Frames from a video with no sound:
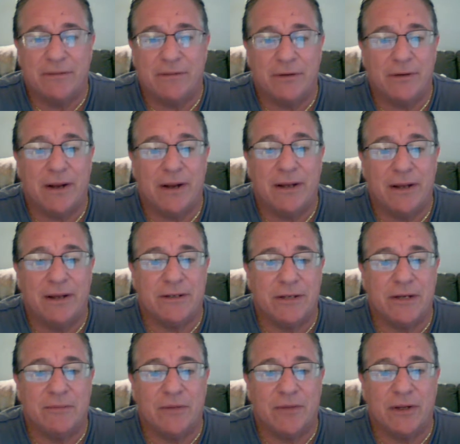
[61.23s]
a great hitting
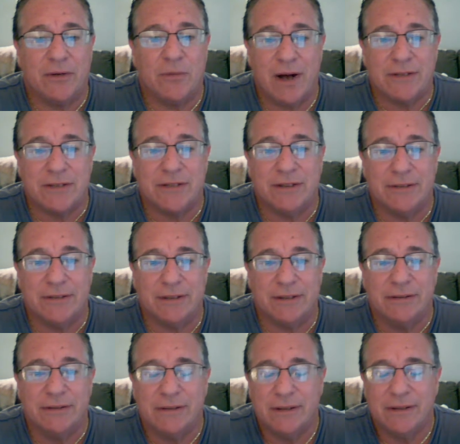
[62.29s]
team like
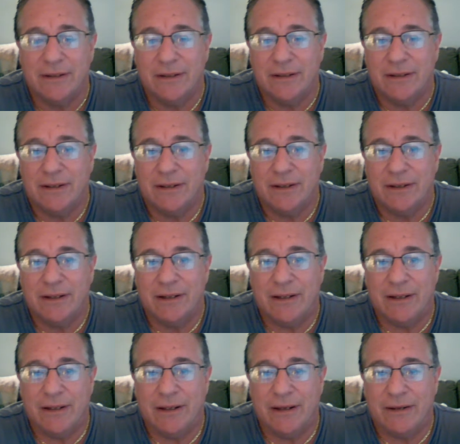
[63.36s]
Washington,
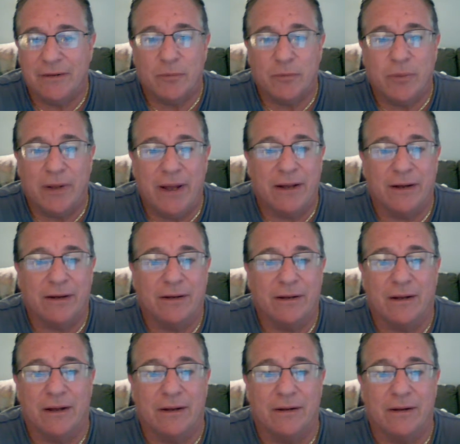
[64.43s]
and they're playing
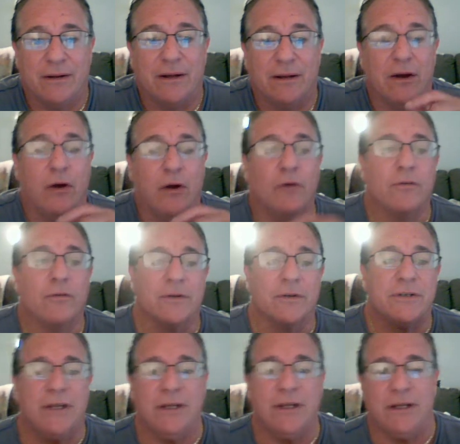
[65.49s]
an over
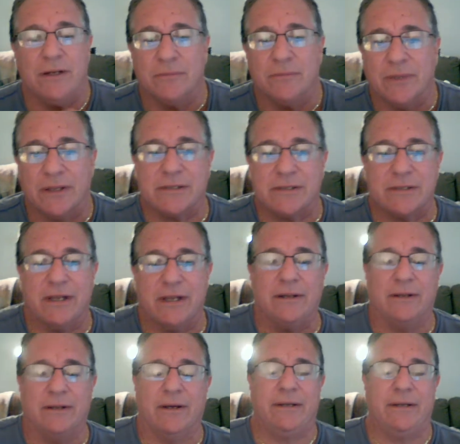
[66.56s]
team, let's say
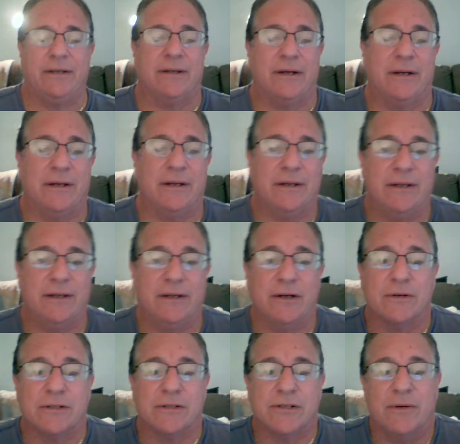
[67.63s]
like
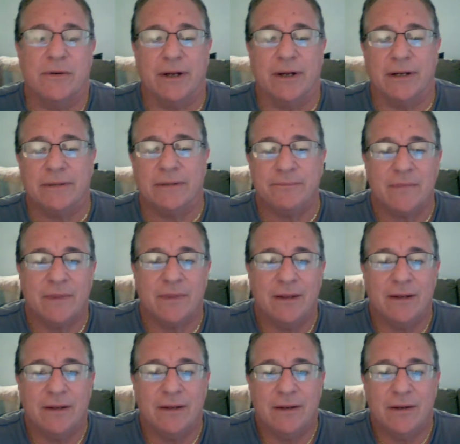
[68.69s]
Arizona.
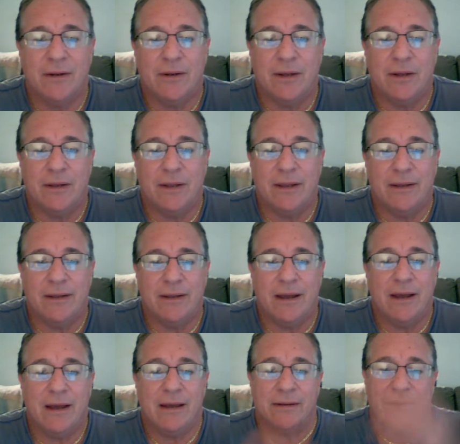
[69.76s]
And
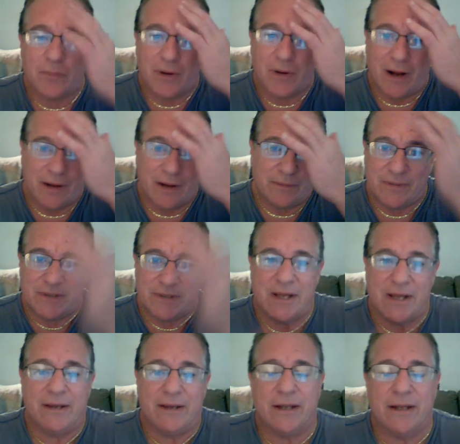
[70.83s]
then the problem is
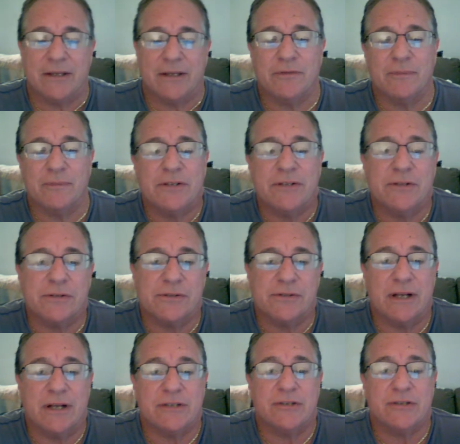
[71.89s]
now you got different pitchers.
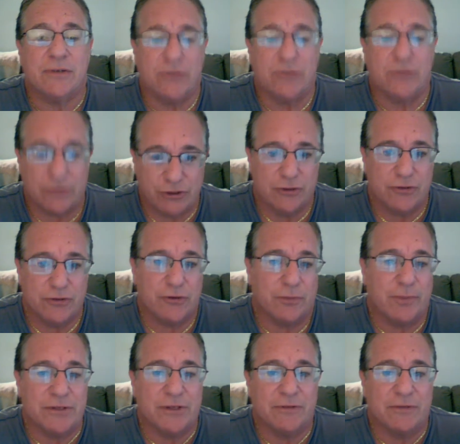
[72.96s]
You got
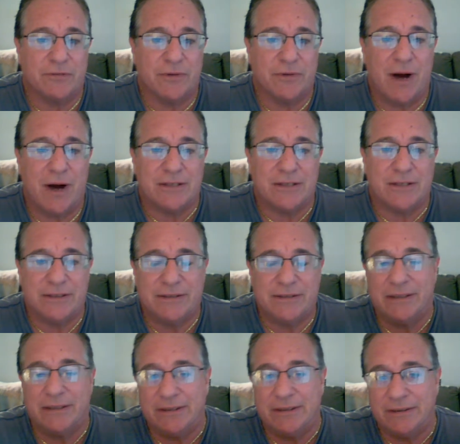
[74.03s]
Scherzer pitching for
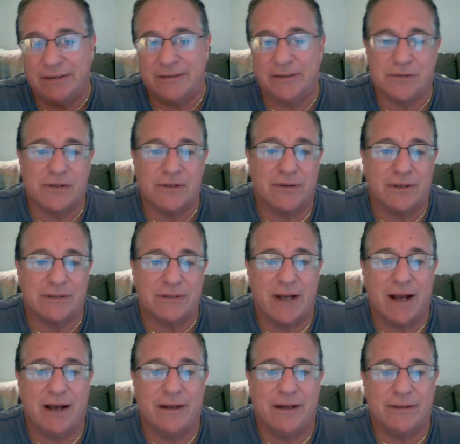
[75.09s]
Washington. Arizona's
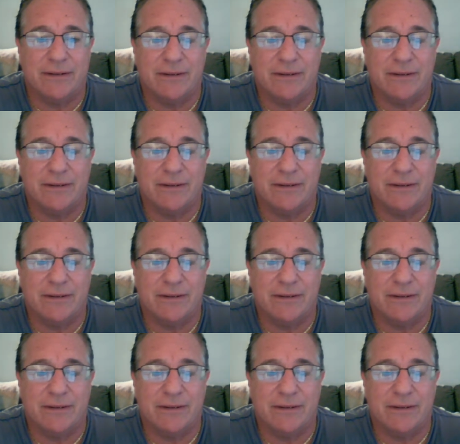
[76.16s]
got,